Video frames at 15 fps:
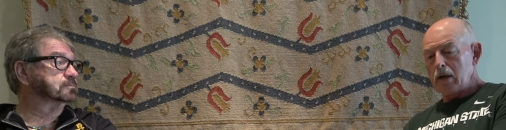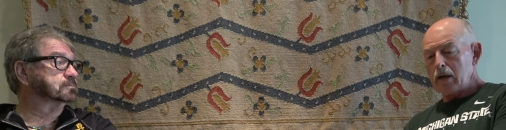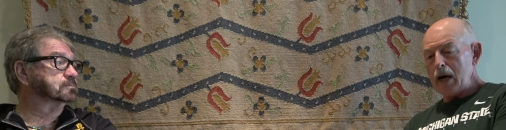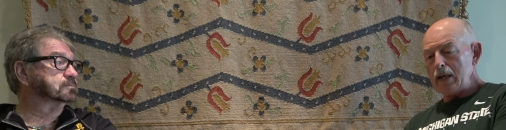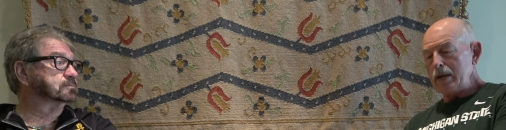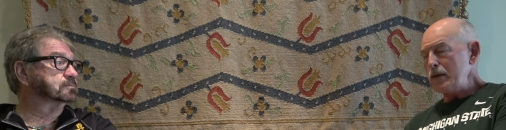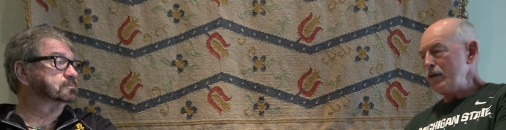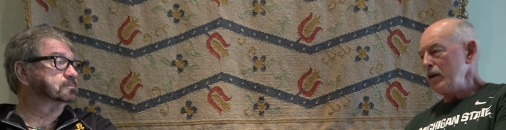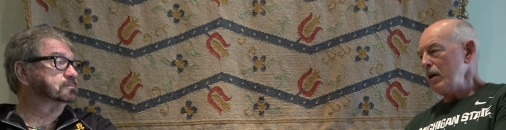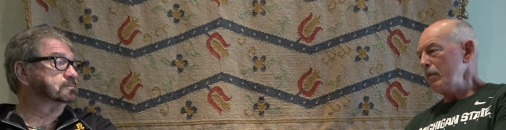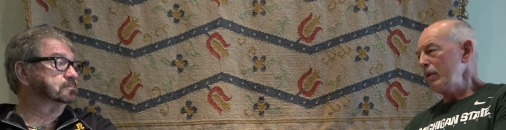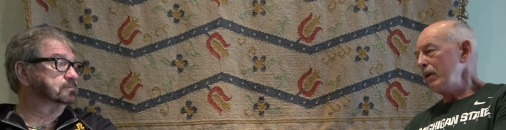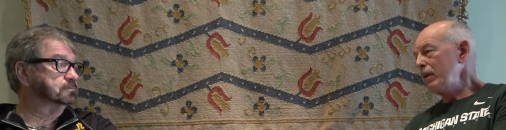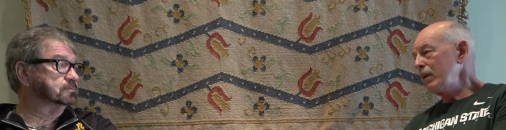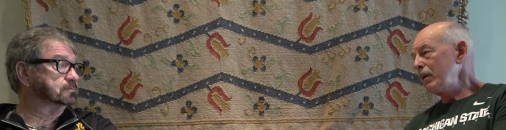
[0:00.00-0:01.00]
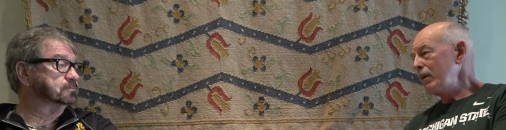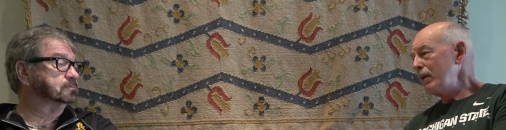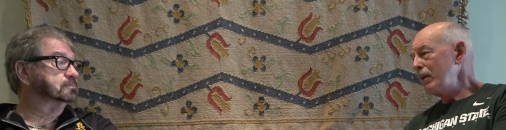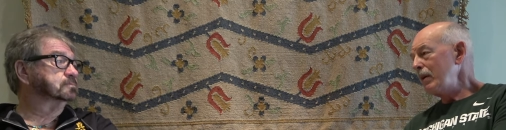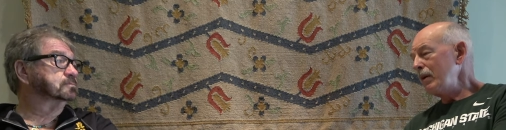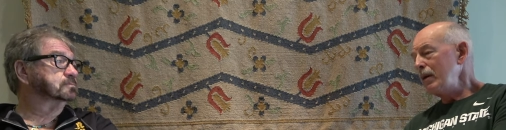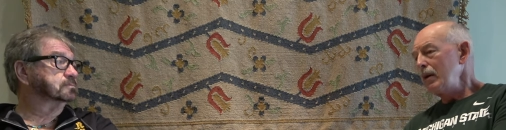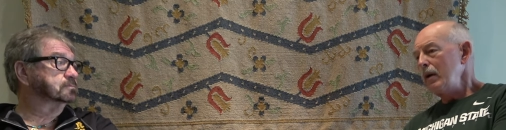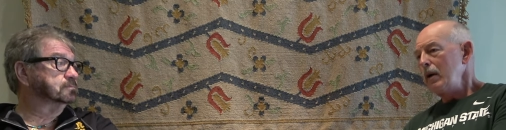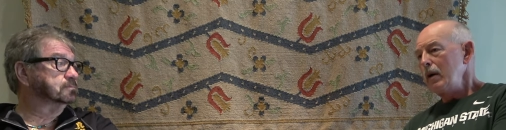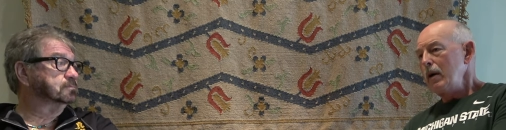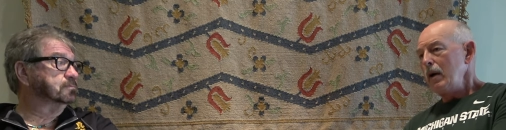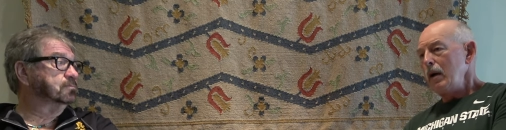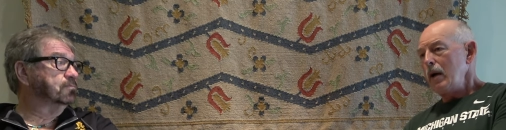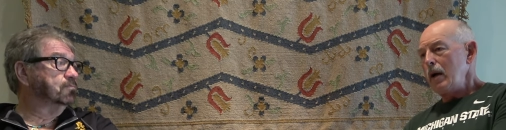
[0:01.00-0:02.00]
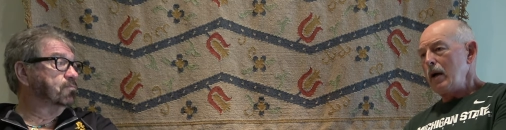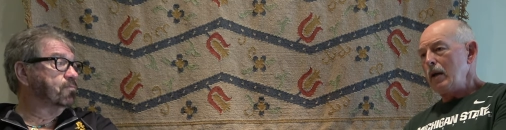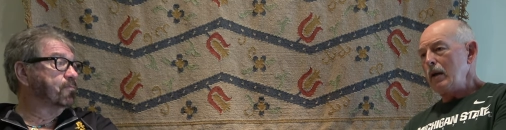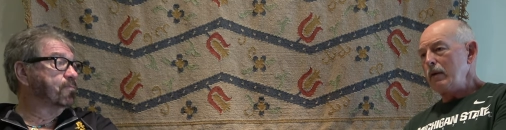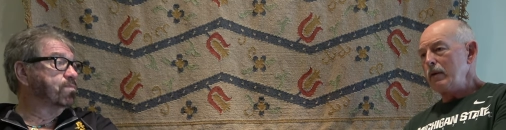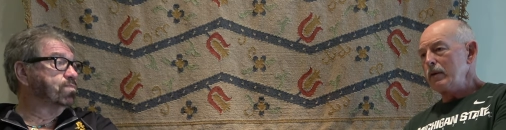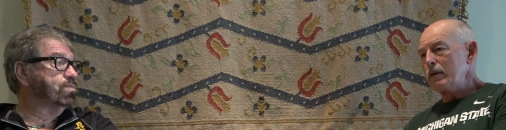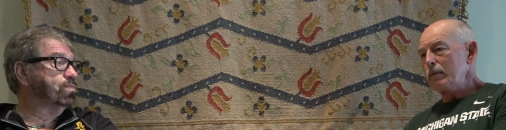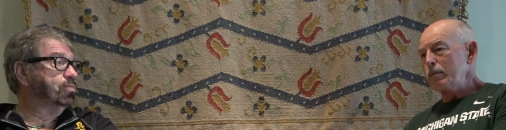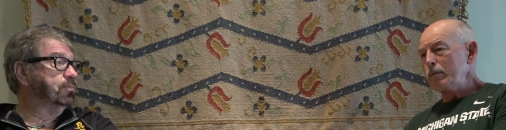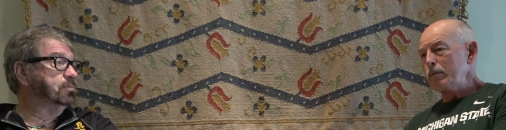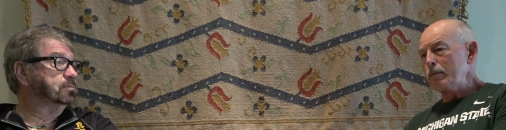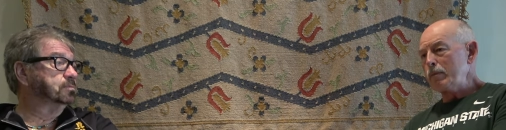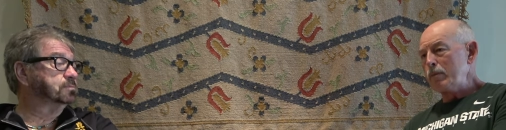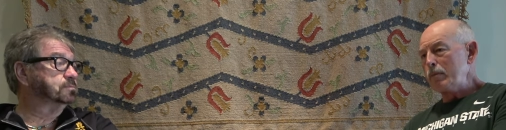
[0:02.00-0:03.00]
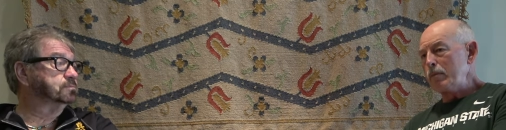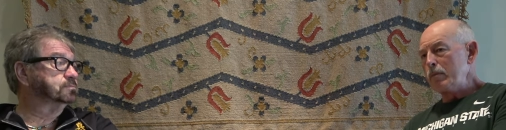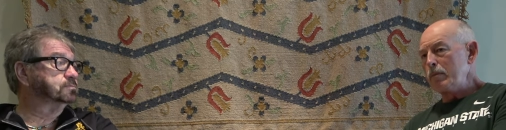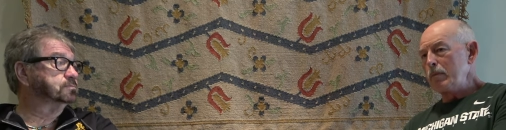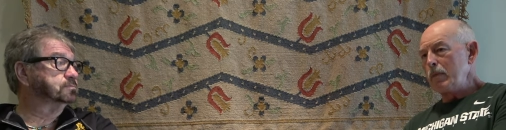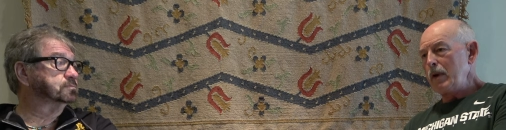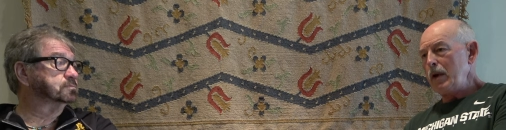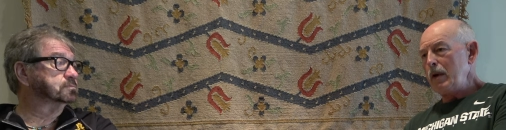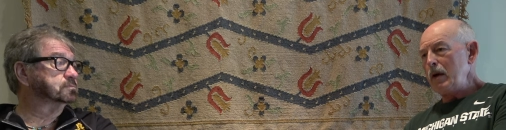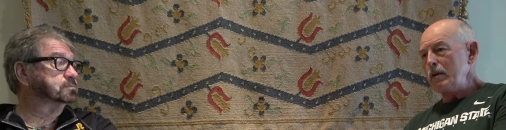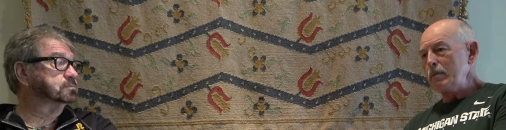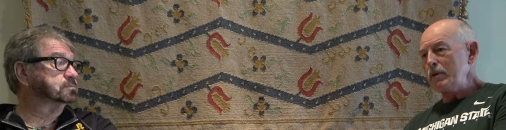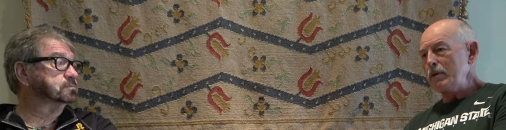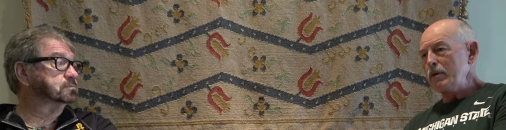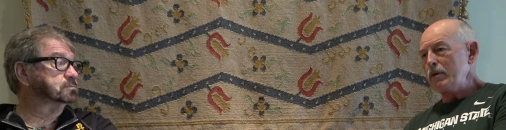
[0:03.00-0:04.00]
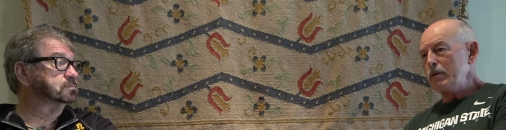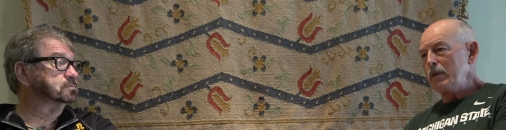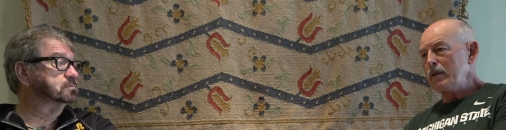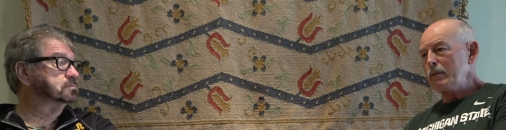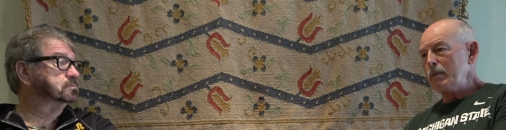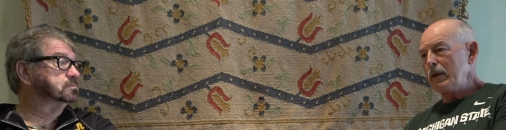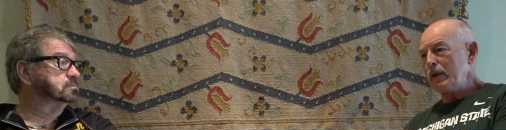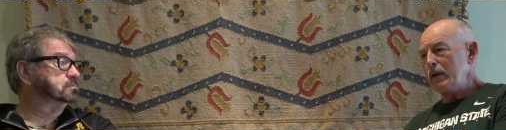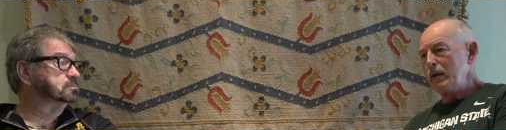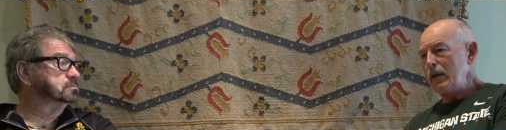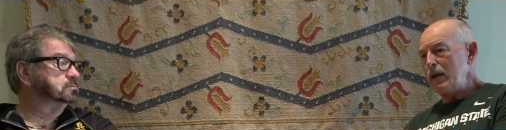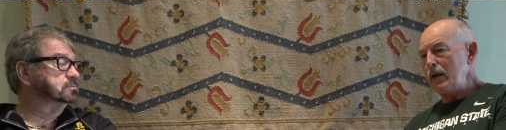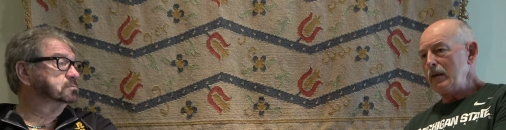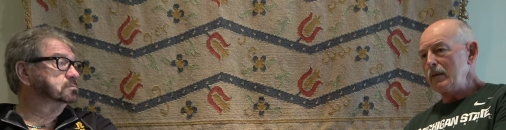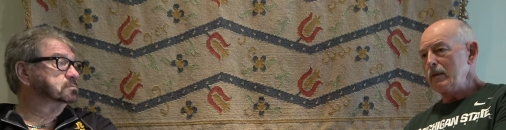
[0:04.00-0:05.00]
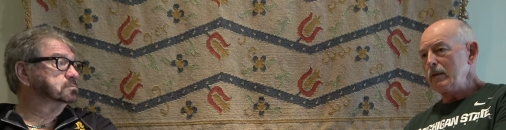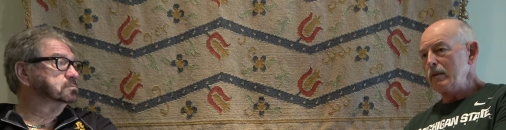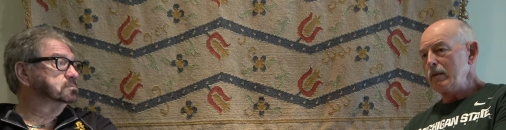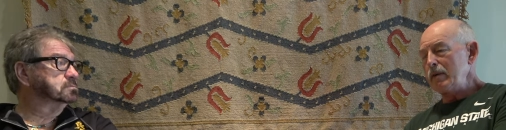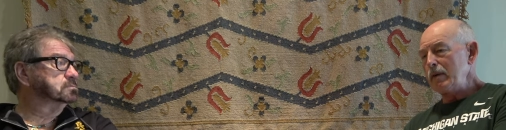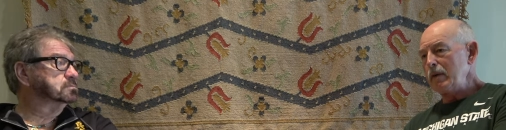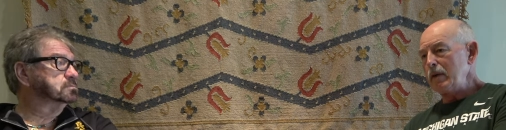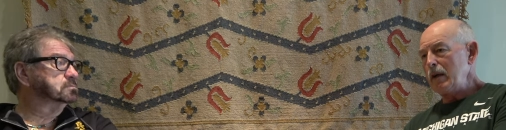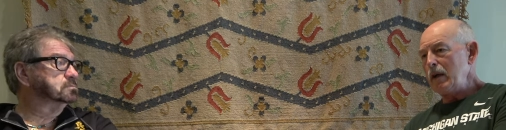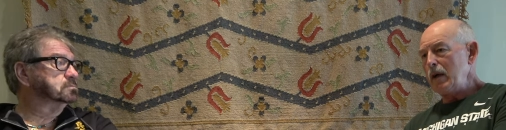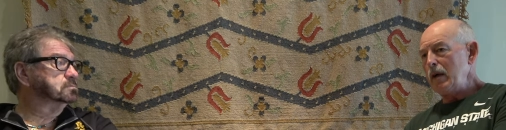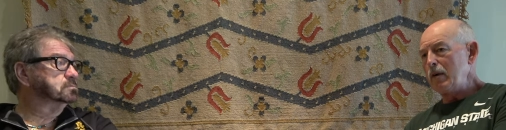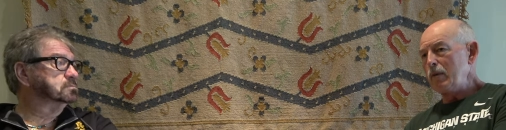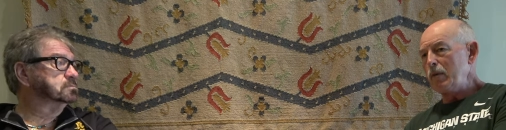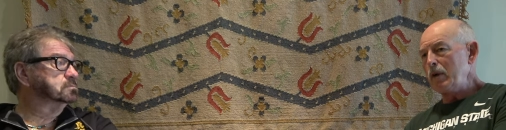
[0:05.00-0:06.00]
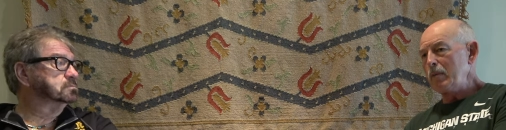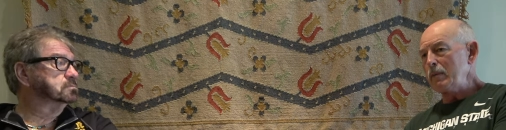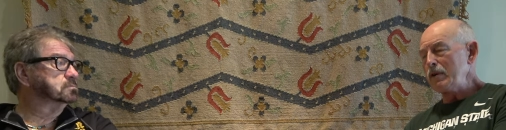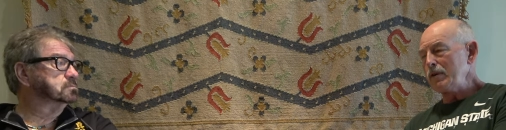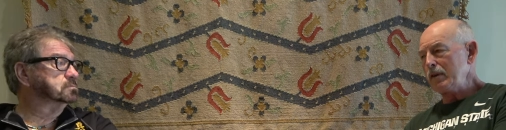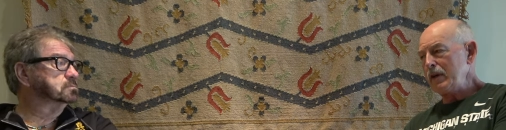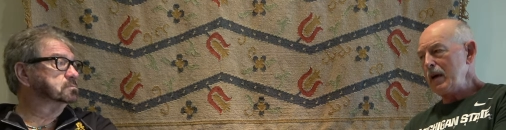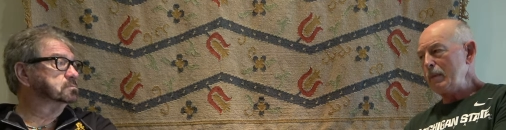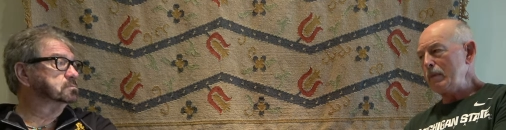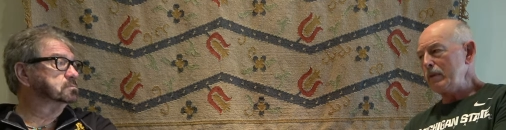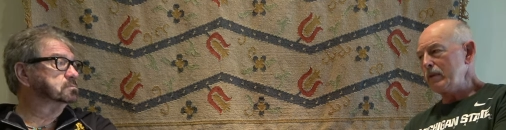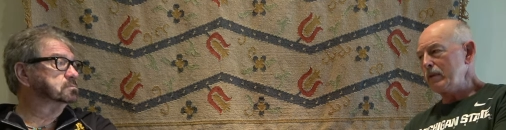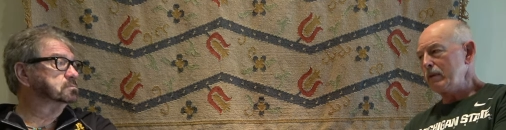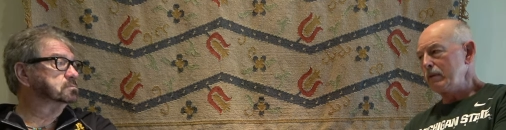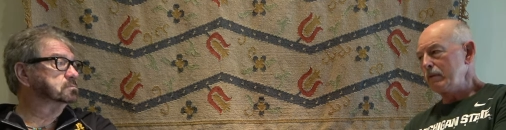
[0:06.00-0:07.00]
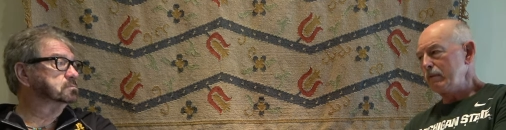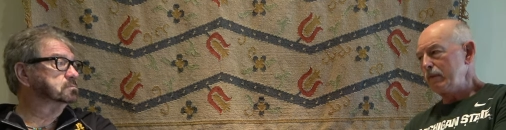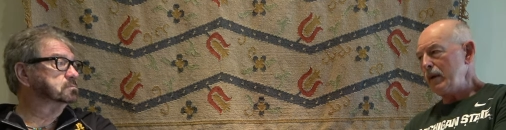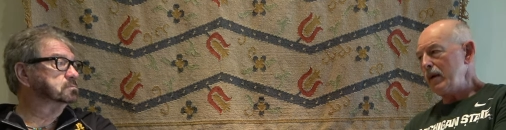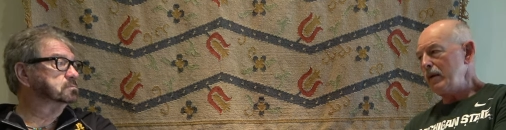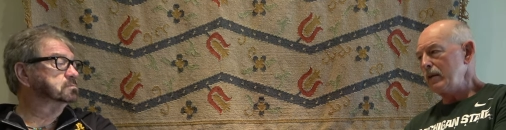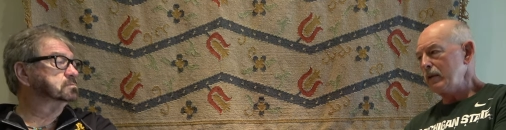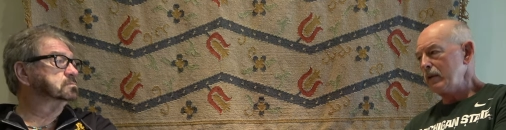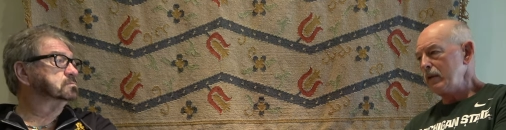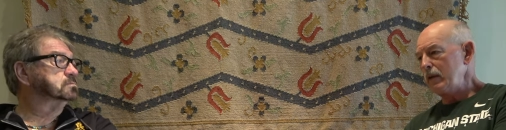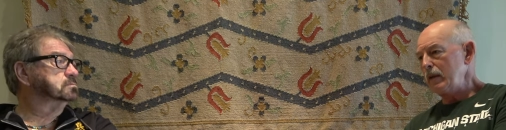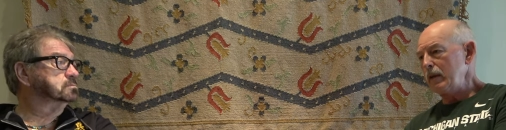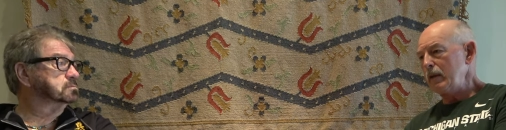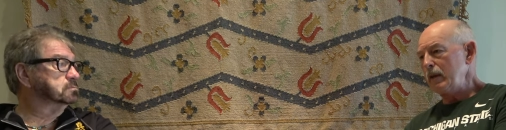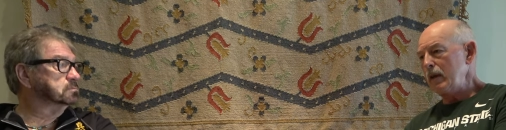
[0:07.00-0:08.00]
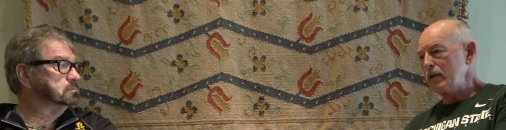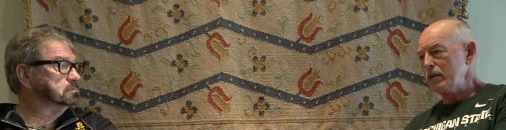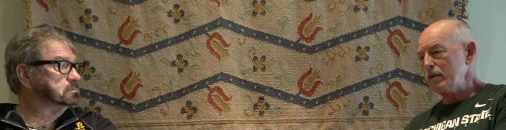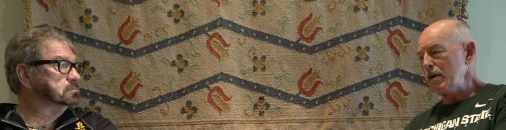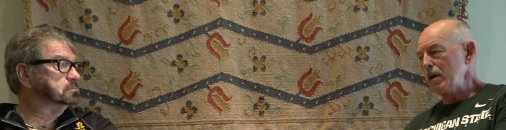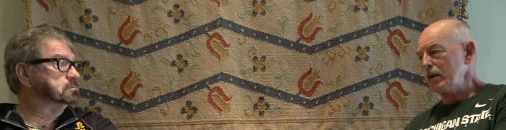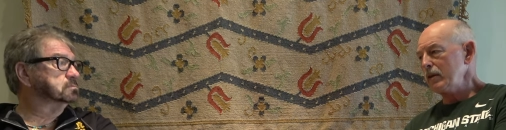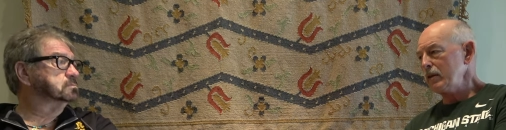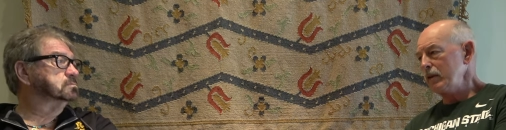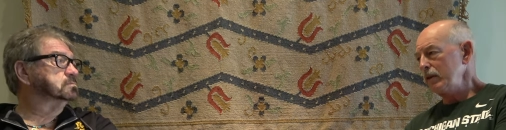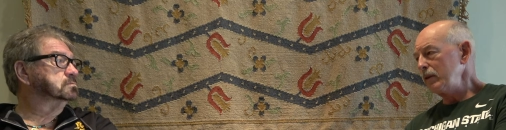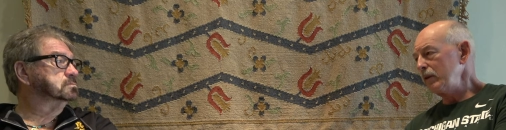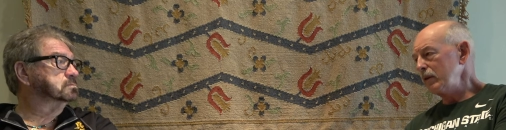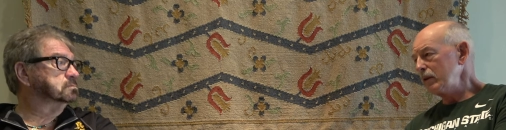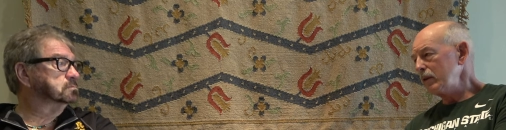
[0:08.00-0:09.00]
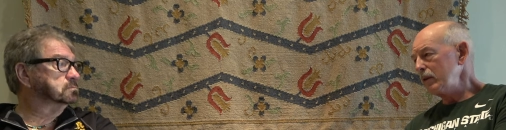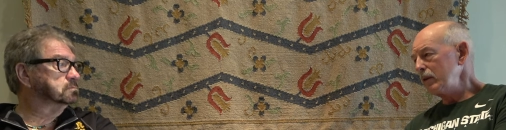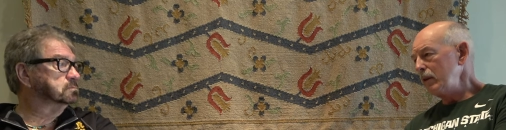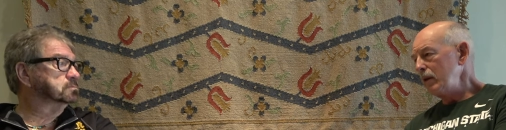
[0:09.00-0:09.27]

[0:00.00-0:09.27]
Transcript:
Speaker 1: kata champion. And he was, as Mister Trias recognized, uh, one of Mister Keppel's finest uh, and strongest students.